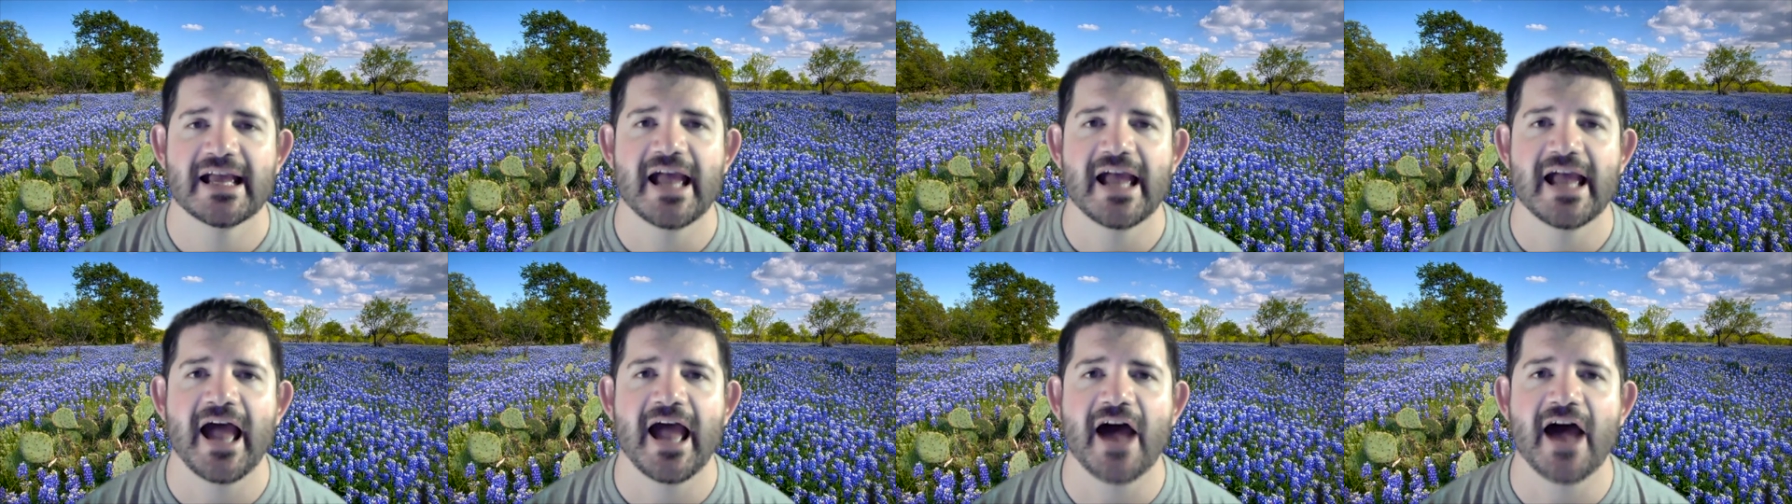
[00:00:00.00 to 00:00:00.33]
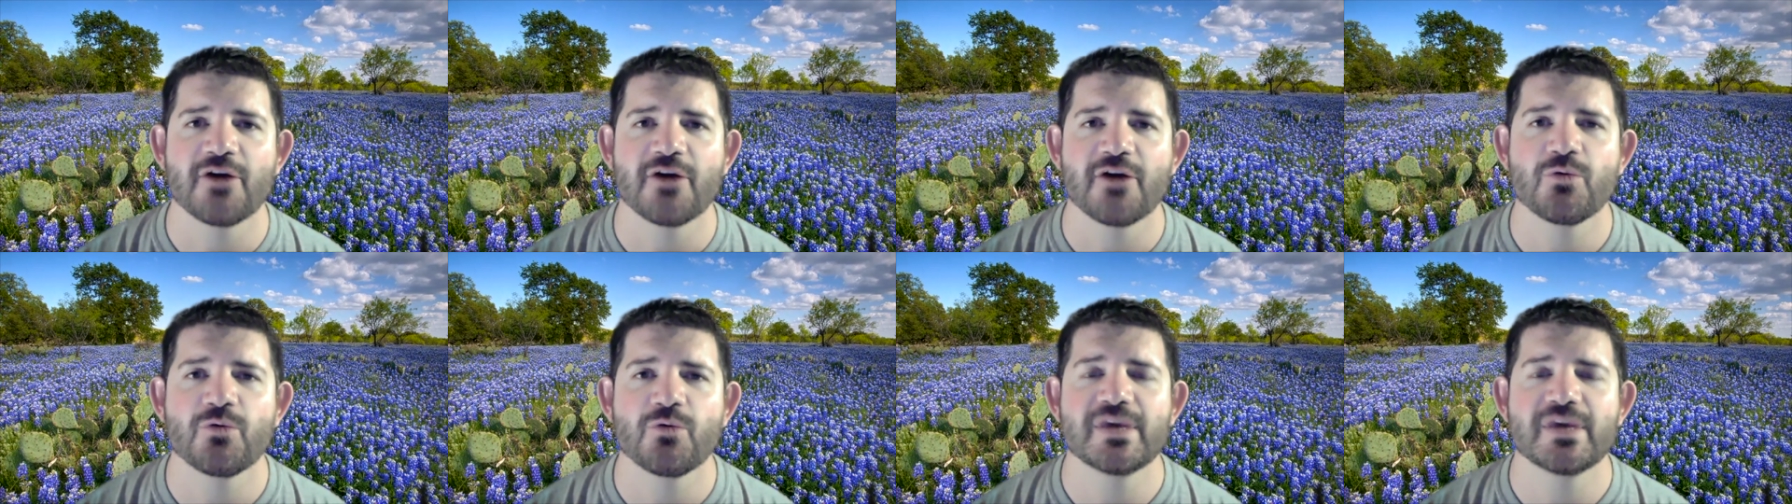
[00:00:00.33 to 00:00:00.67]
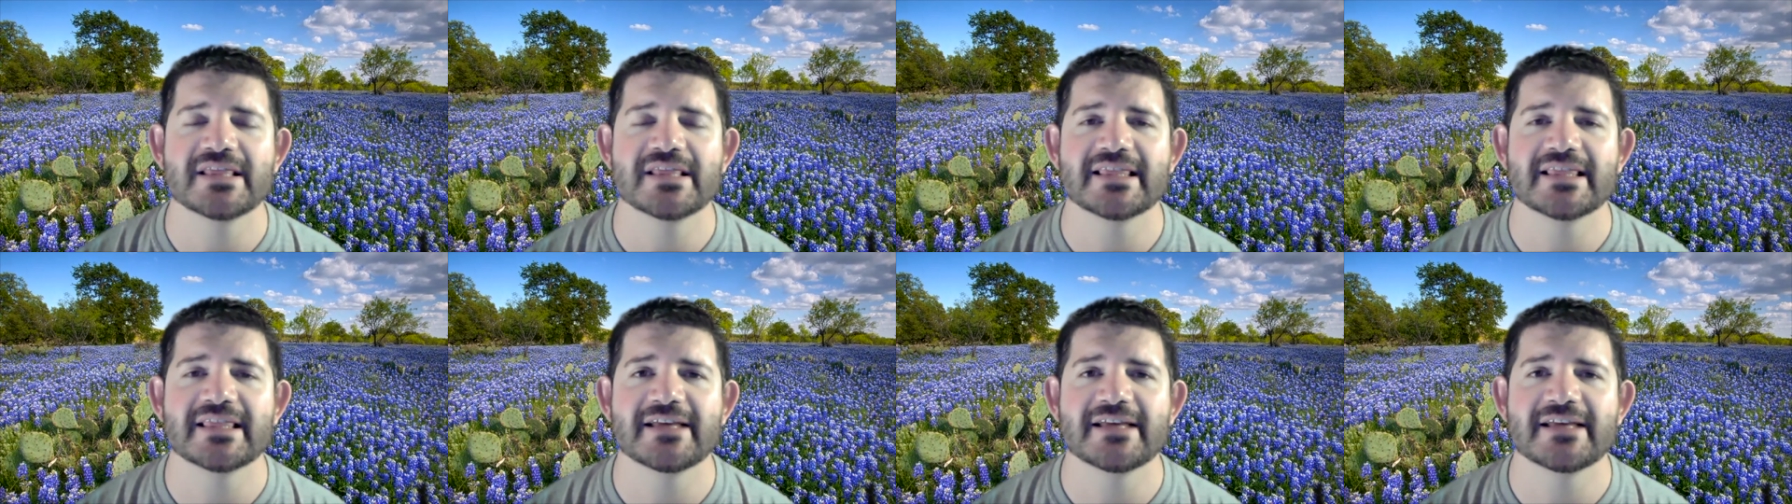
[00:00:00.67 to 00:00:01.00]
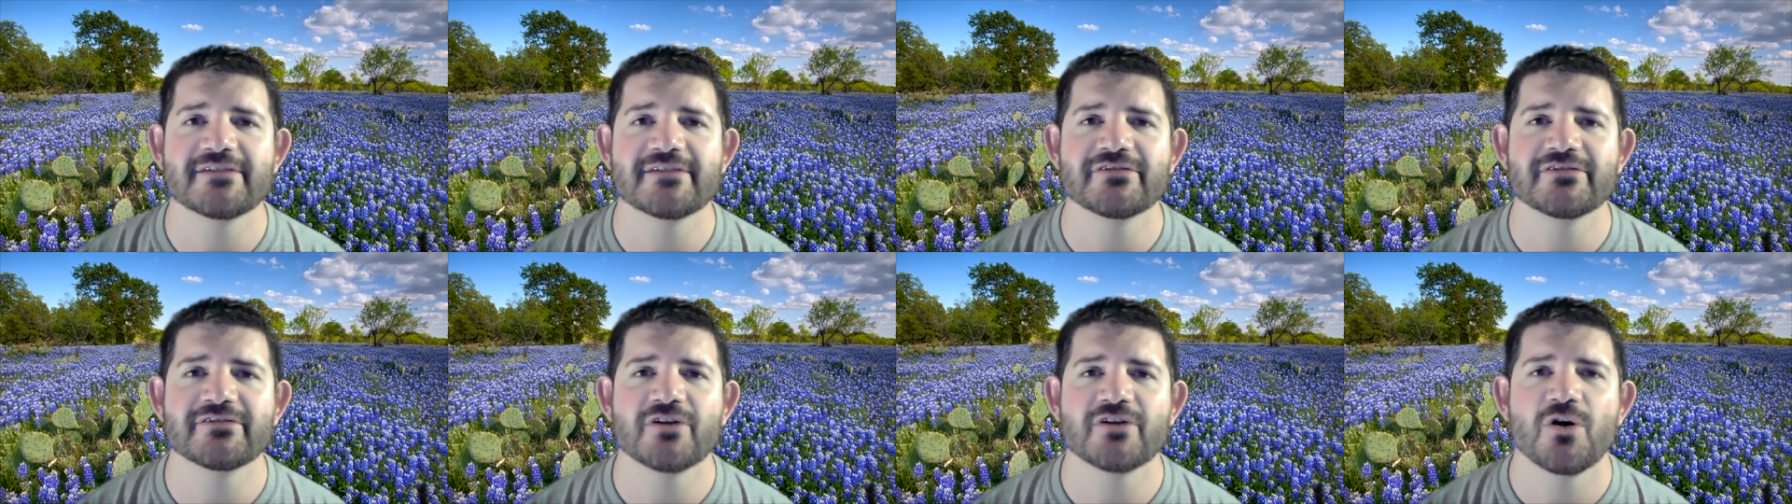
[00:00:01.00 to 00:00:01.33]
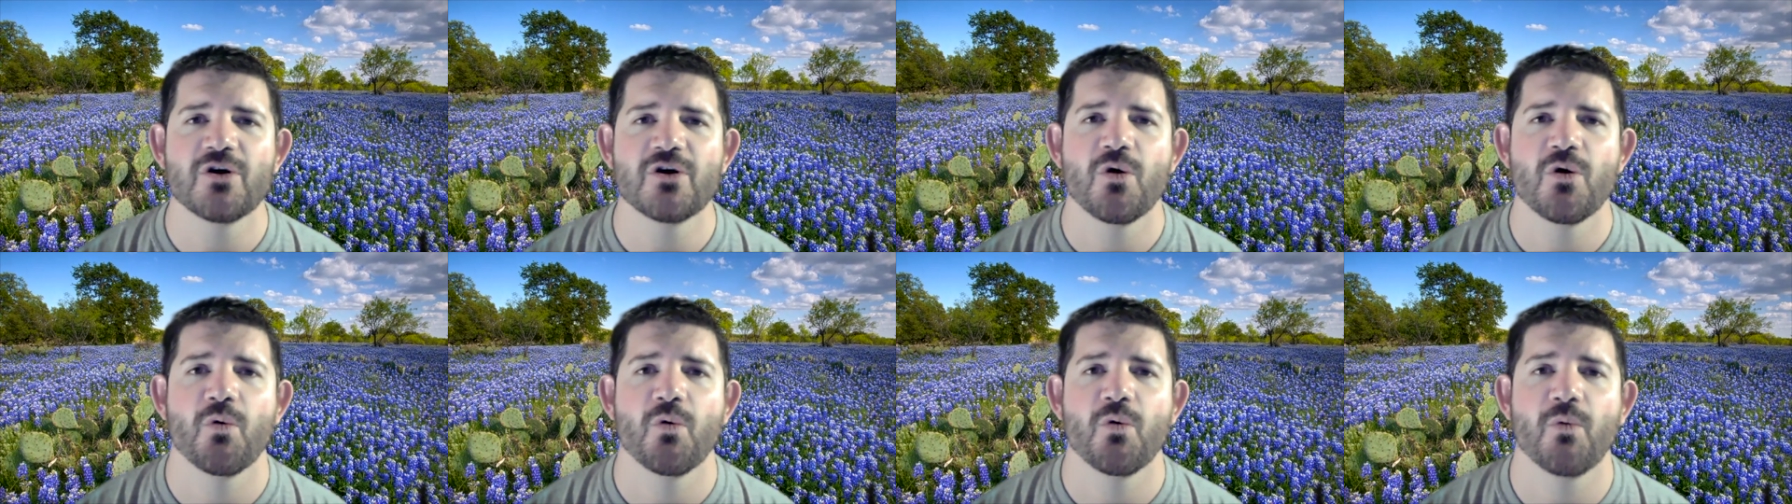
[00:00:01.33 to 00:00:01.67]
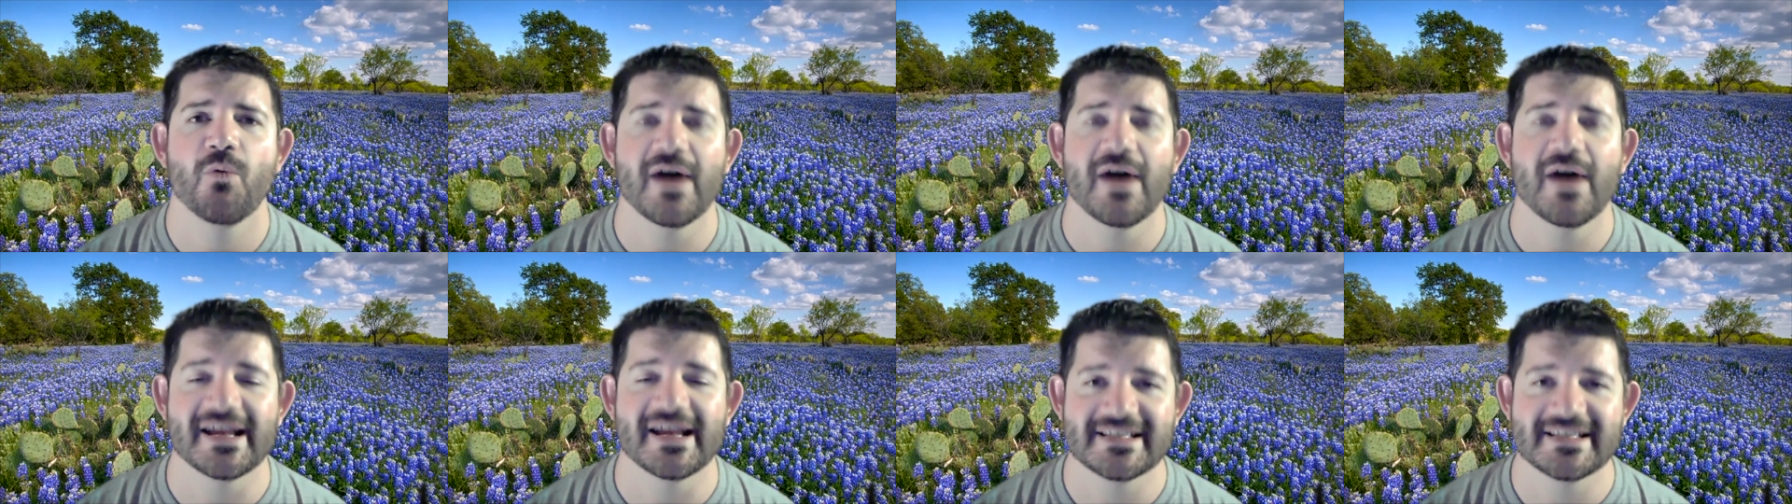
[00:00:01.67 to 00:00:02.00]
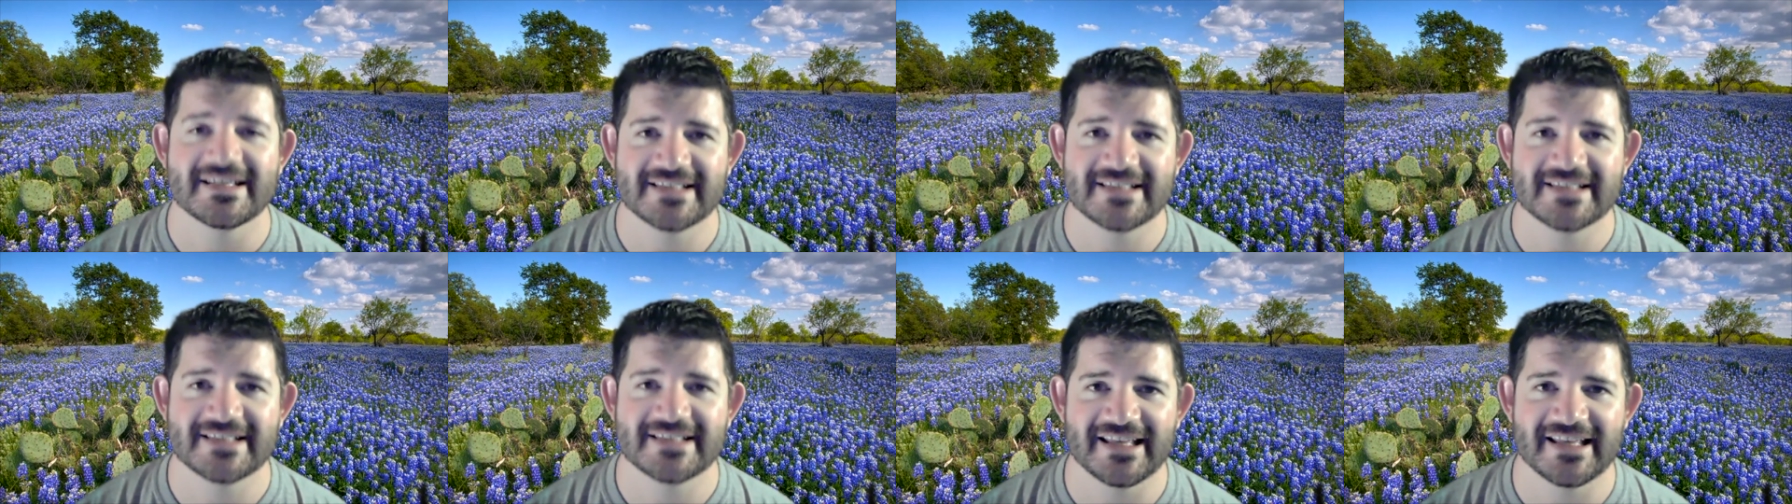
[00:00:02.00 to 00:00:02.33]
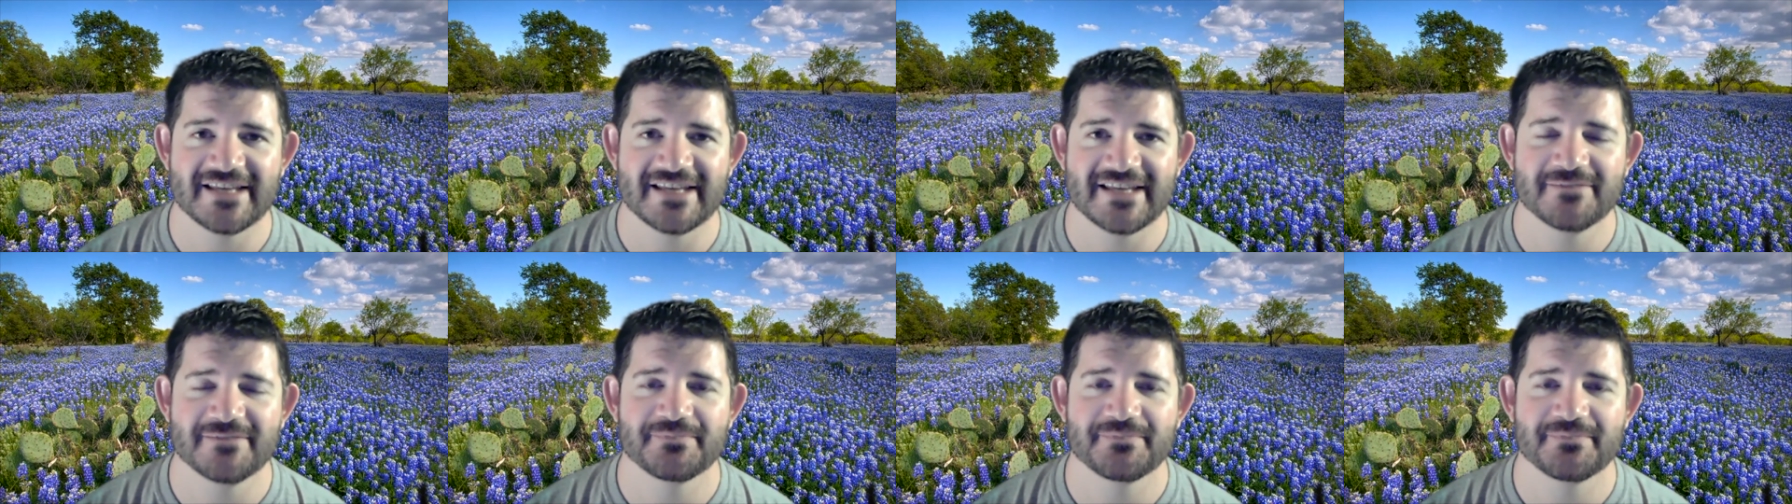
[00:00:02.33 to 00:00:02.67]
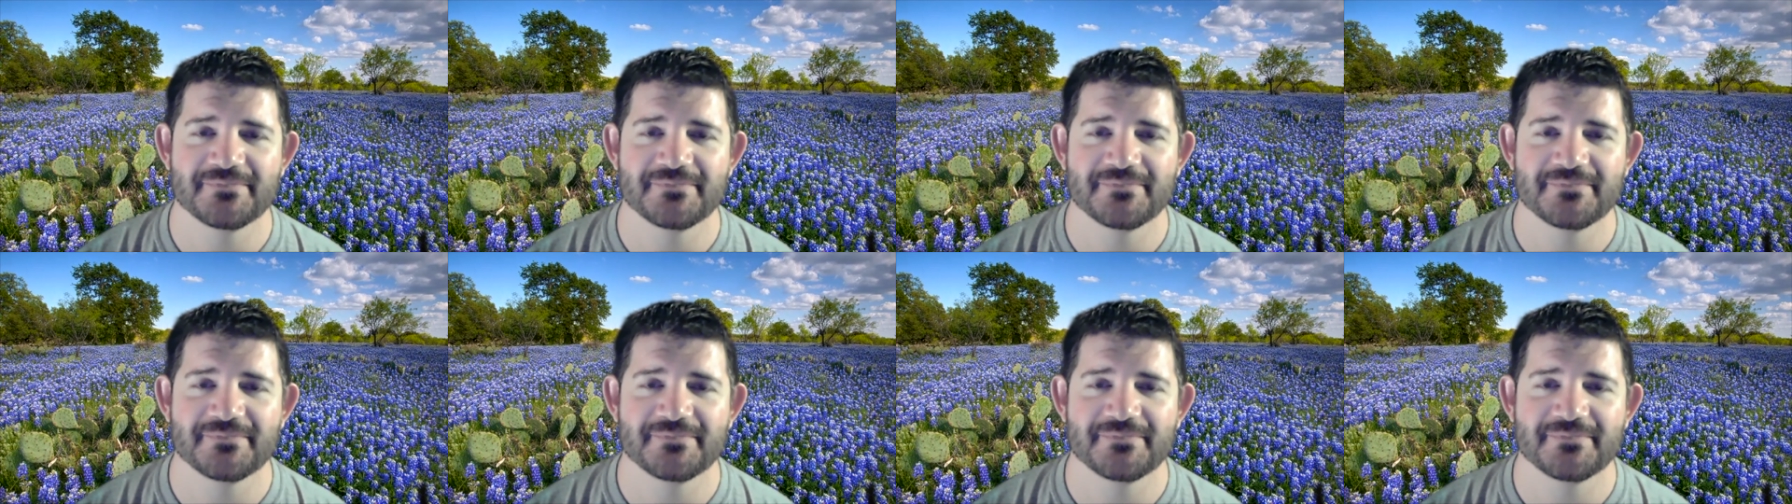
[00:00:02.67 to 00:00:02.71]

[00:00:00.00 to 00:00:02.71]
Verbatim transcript: How do we live wisely?